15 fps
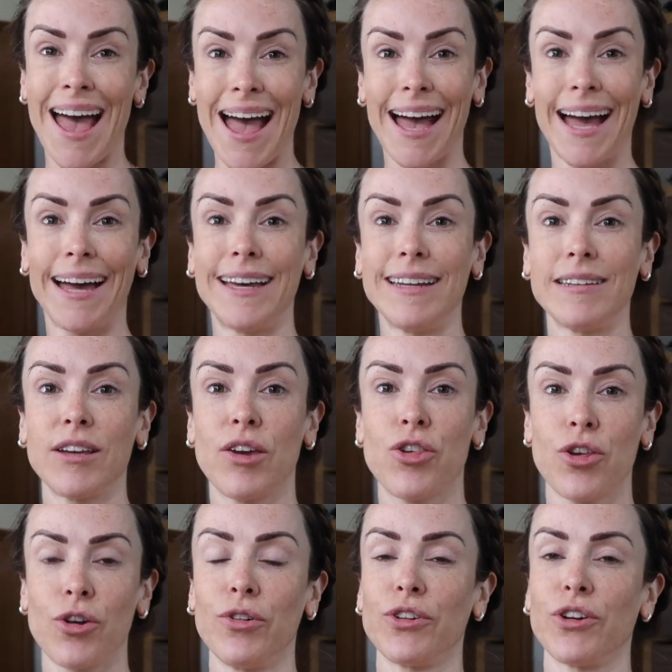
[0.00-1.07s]
and
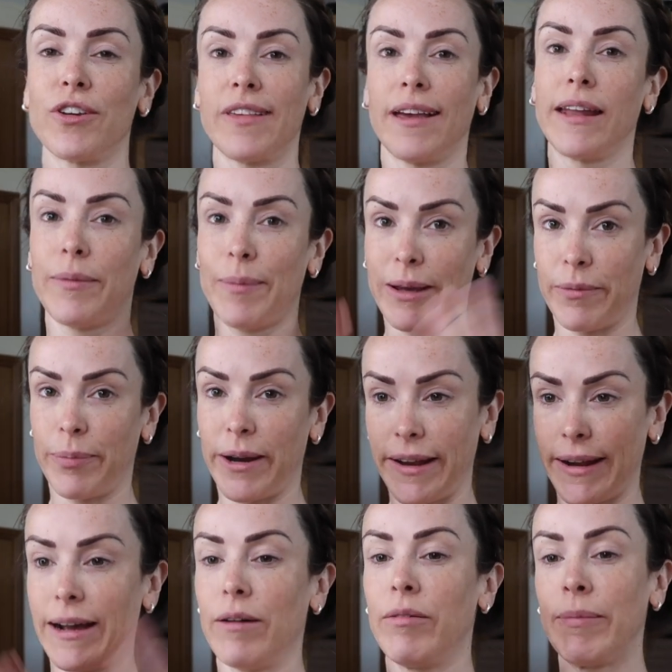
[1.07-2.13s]
shoulders and I'm out of breath
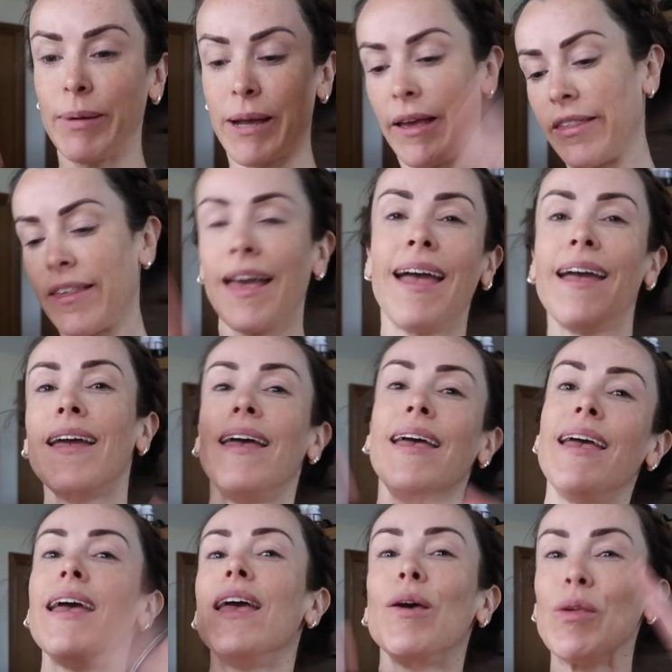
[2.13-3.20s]
now because
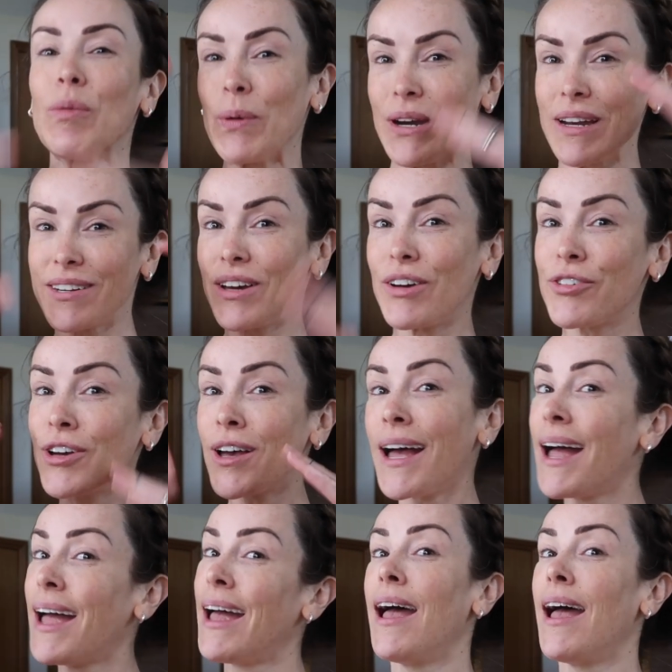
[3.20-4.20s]
it was pretty tough.